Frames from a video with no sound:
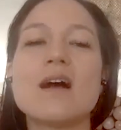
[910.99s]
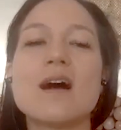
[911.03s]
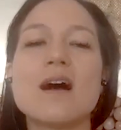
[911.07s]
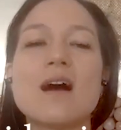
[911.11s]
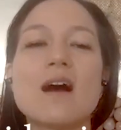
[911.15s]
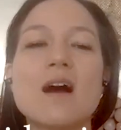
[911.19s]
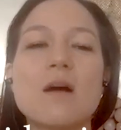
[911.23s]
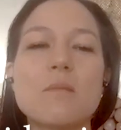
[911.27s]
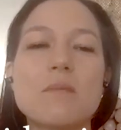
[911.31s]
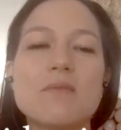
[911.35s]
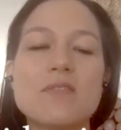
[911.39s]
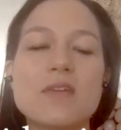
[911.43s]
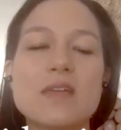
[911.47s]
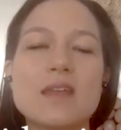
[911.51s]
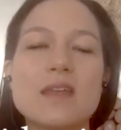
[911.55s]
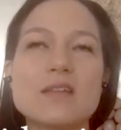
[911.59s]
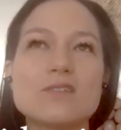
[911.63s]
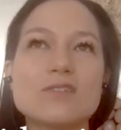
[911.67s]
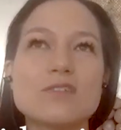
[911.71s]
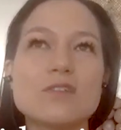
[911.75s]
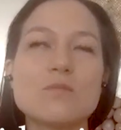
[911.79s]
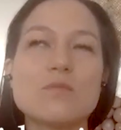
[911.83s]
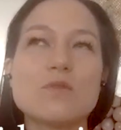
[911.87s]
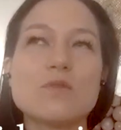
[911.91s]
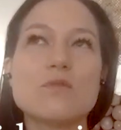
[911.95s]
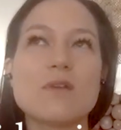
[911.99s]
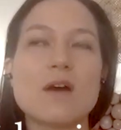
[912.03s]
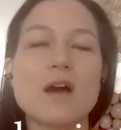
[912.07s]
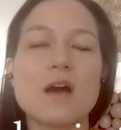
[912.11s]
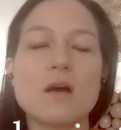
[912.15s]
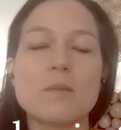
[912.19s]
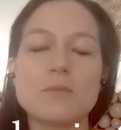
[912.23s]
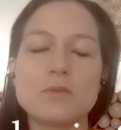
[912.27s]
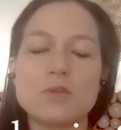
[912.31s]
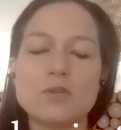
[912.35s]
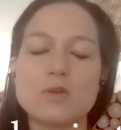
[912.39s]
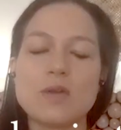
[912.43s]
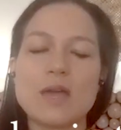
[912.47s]
Um, then as you move up,
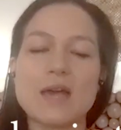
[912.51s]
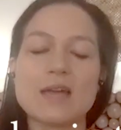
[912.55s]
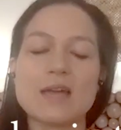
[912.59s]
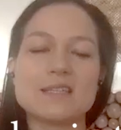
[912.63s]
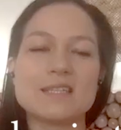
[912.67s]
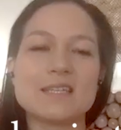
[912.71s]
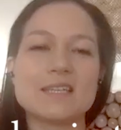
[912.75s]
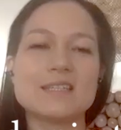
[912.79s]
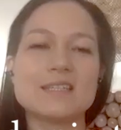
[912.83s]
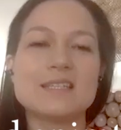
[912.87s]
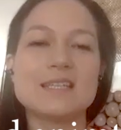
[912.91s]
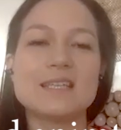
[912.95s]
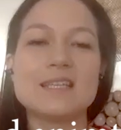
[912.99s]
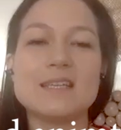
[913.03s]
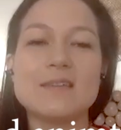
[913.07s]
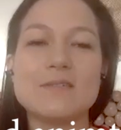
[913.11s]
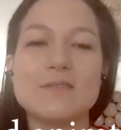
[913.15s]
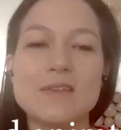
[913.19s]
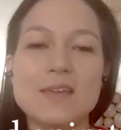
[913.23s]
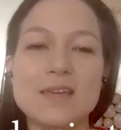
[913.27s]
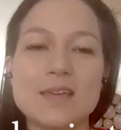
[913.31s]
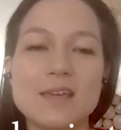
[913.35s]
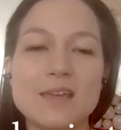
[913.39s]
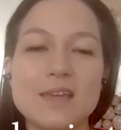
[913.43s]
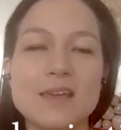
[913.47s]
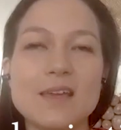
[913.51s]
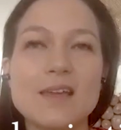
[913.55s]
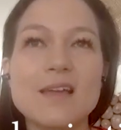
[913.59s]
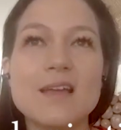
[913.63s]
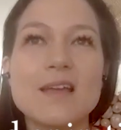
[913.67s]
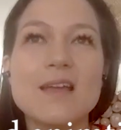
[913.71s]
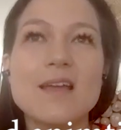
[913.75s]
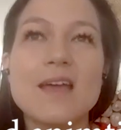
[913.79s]
you get to T V.